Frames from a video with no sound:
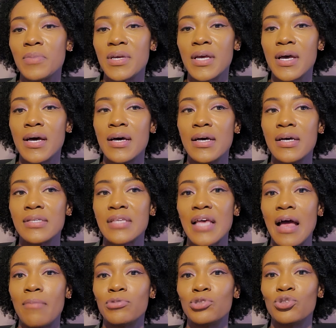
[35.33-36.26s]
because
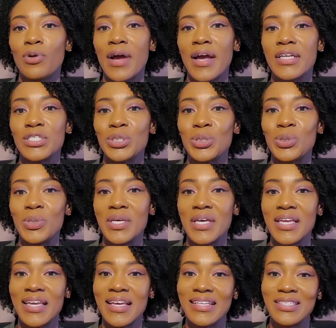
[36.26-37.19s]
I'm trying to
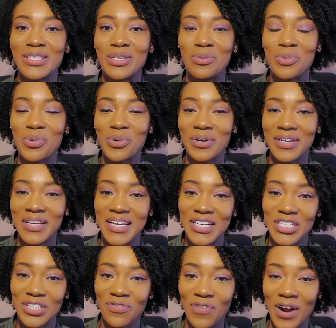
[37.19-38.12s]
get into more
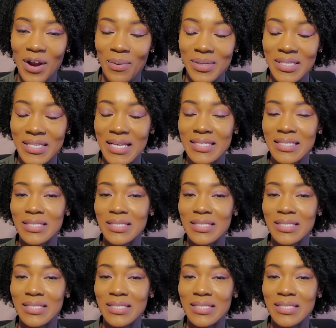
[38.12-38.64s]
niche fragrances.